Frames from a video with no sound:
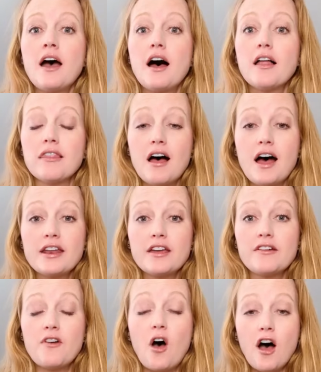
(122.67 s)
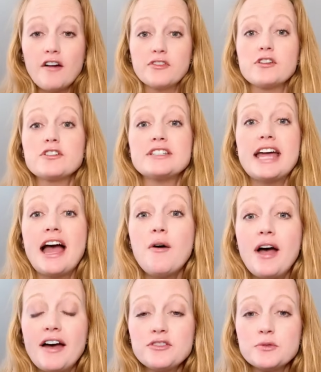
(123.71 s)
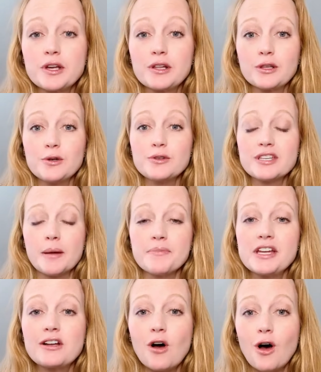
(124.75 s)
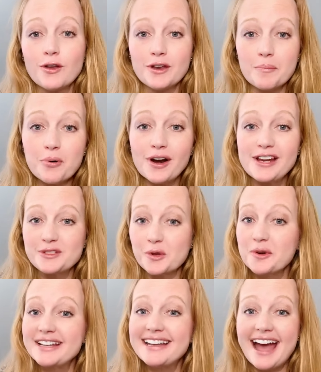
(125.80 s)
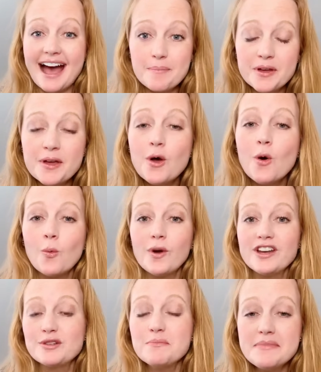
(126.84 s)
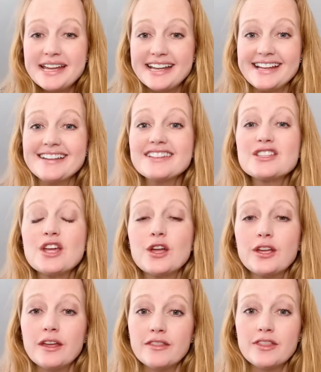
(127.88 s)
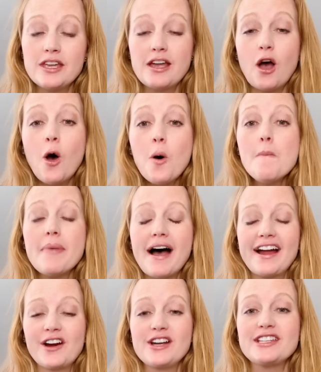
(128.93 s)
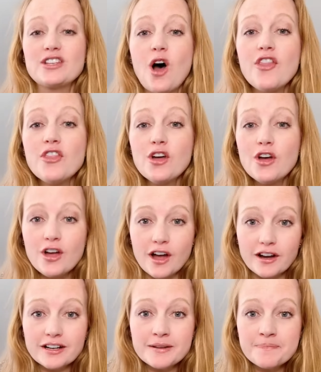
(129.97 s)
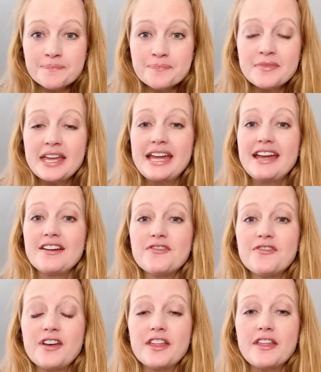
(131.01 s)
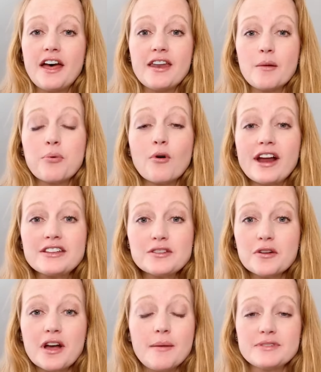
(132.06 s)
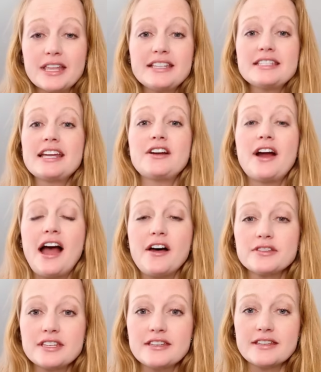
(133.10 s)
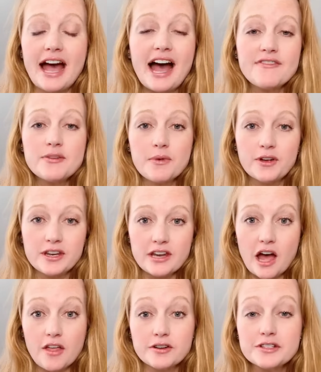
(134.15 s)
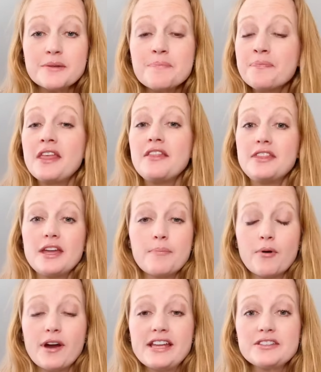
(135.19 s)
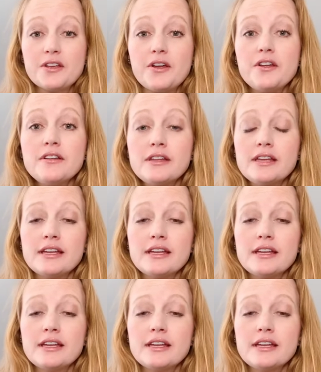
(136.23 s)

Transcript: a lot of offers now have to include something called an appraisal gap, which means the home buyer is on the hook if an appraisal comes, let's say your house is a half a million dollars. The appraisal